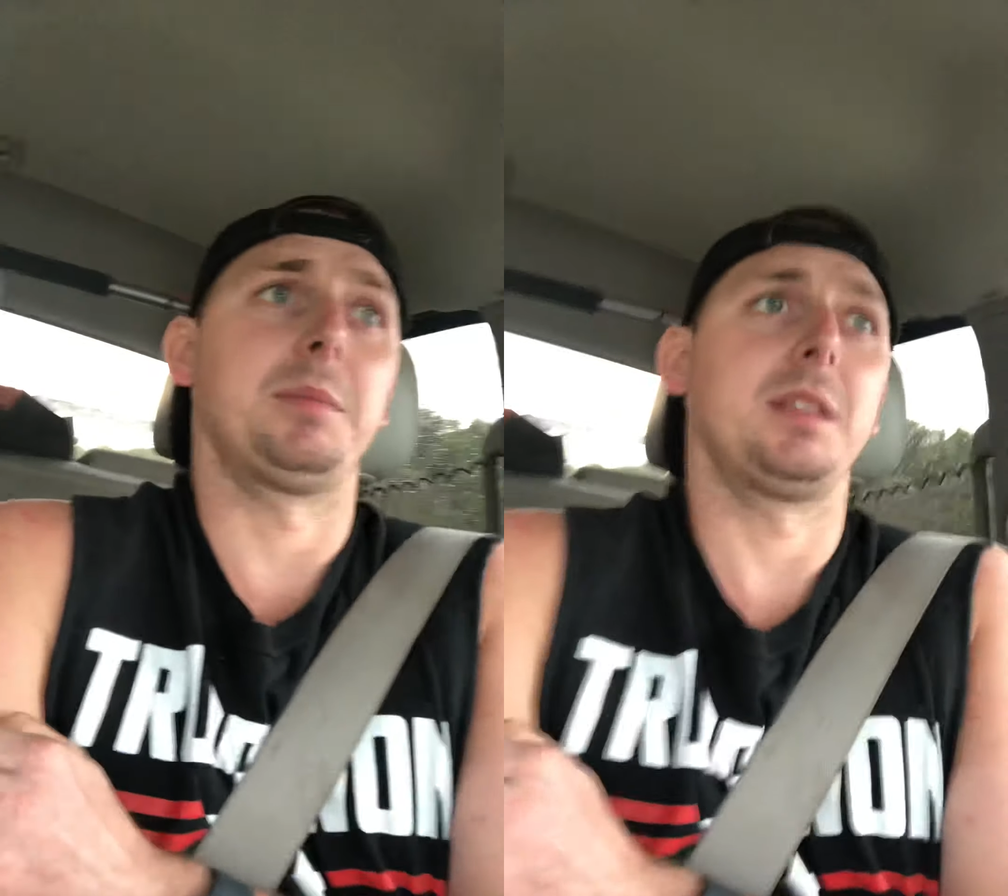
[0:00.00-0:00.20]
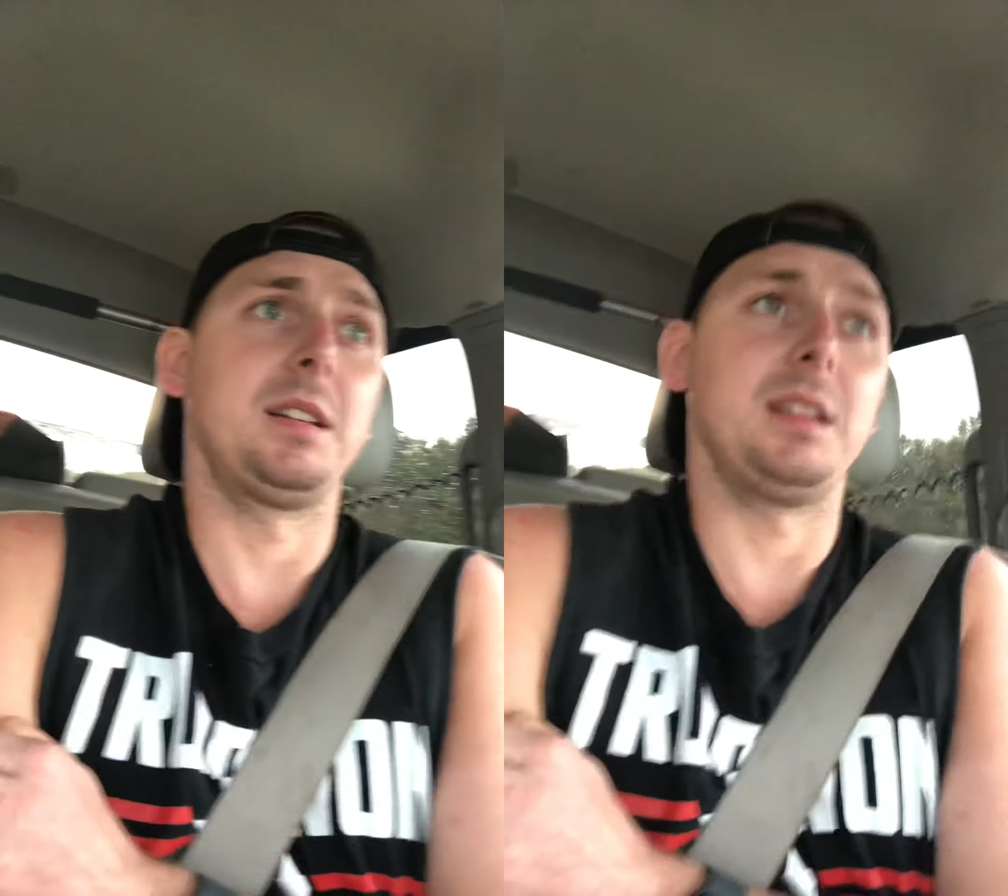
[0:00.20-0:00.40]

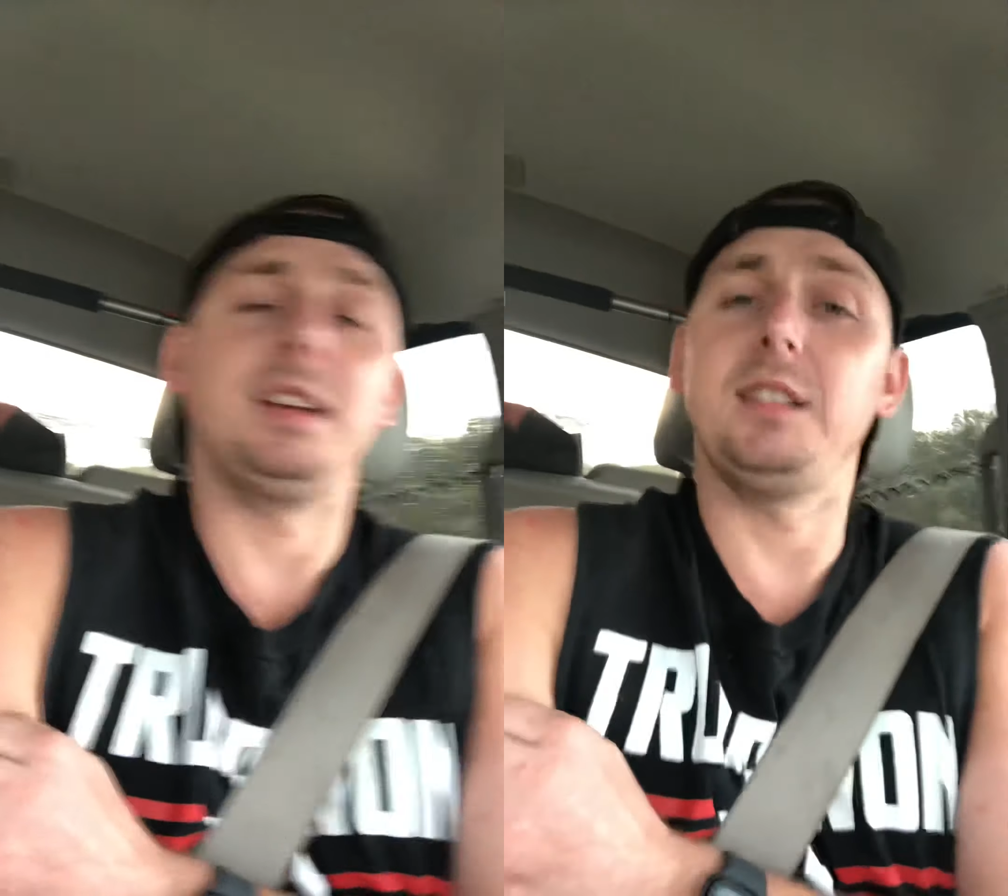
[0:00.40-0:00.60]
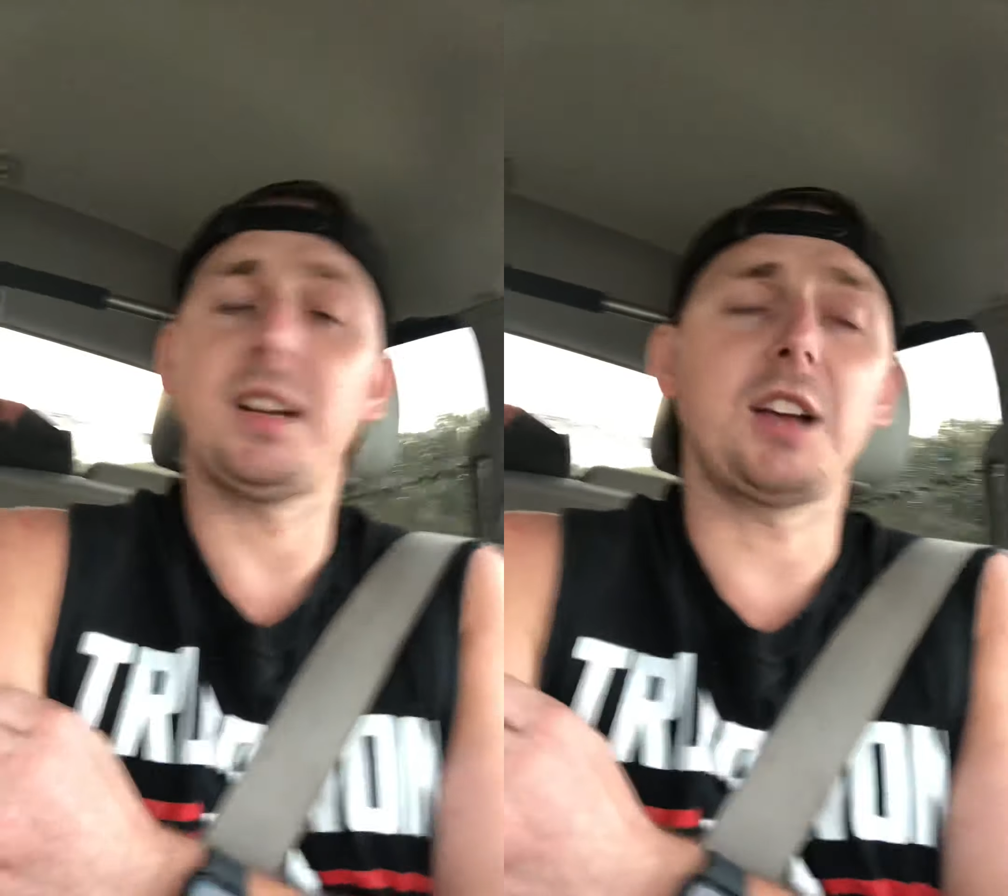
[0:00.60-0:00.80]
and
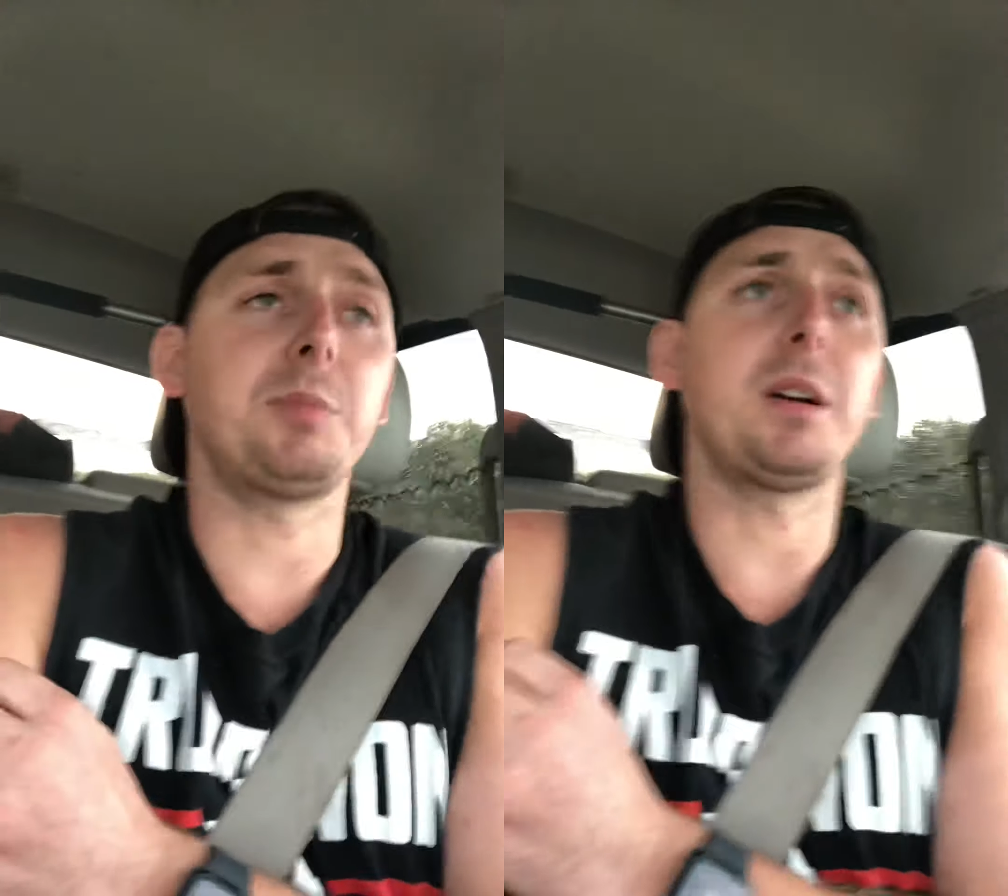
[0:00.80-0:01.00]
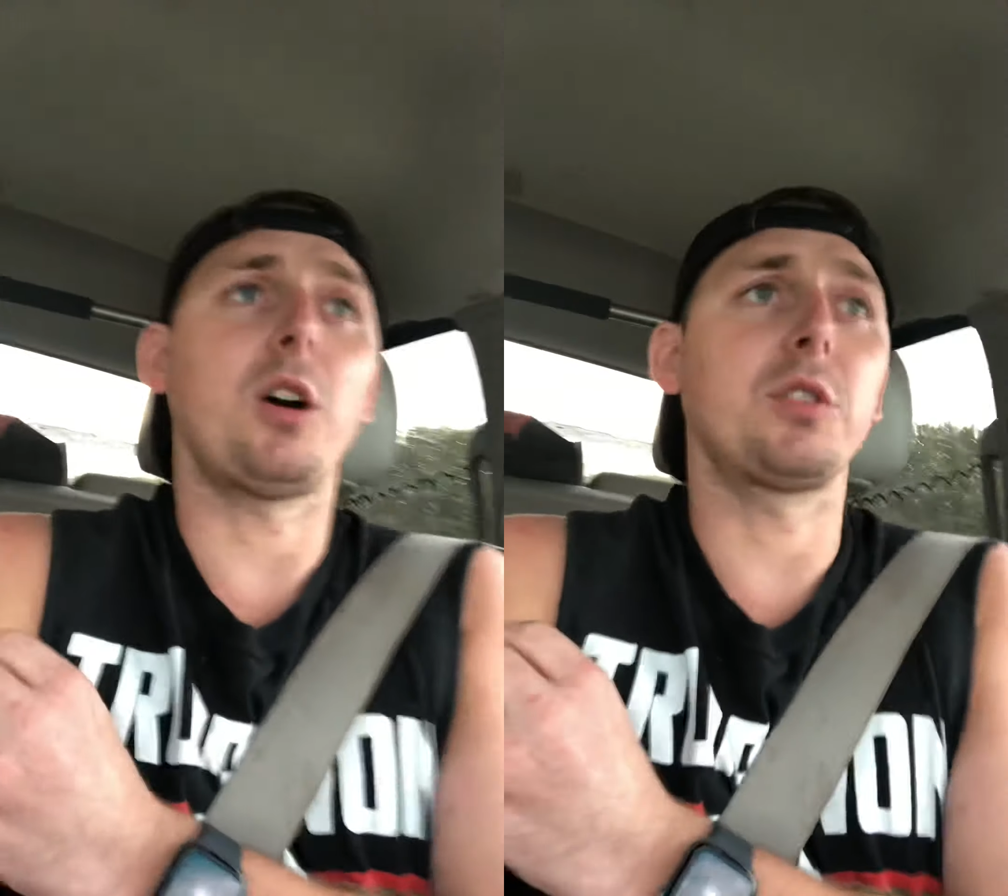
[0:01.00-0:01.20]
easy times
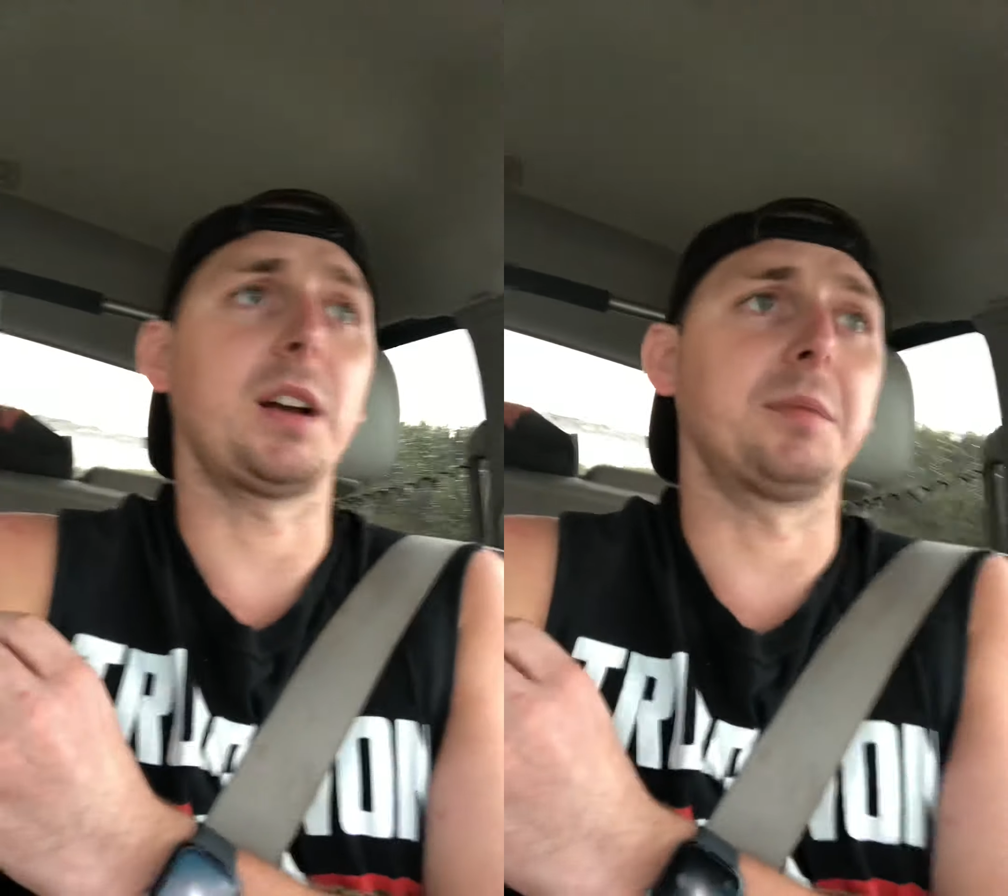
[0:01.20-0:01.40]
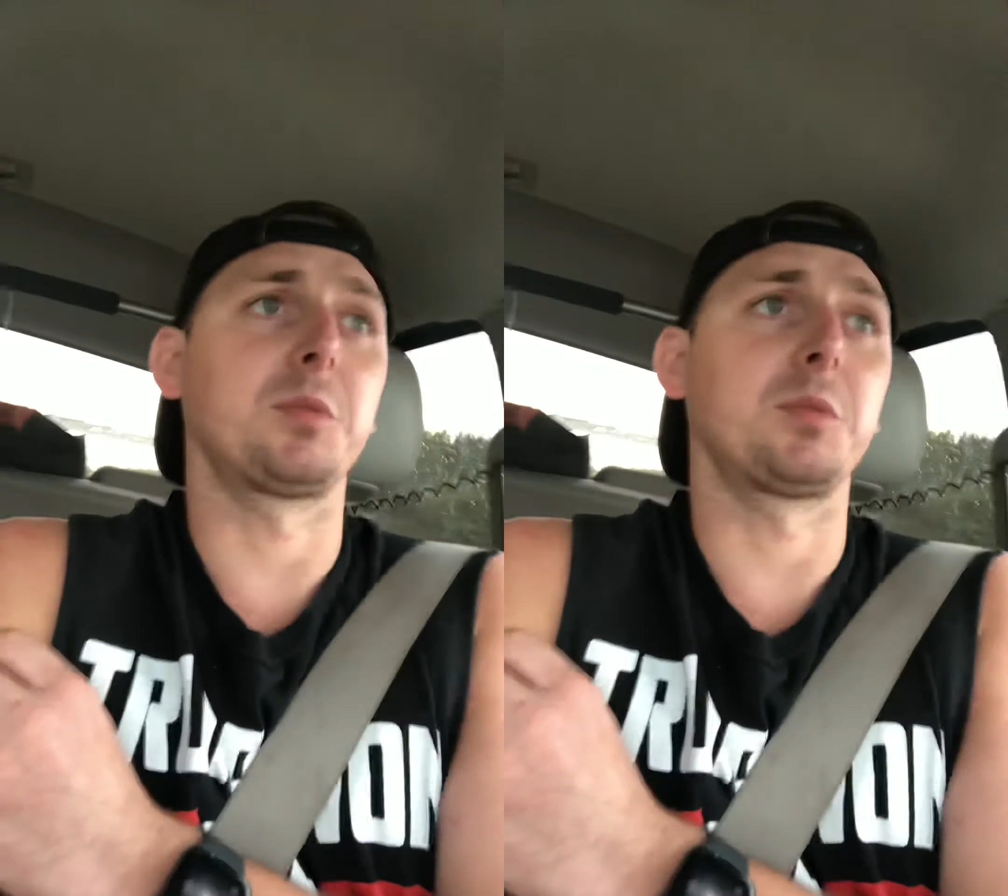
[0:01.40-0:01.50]
make hard times.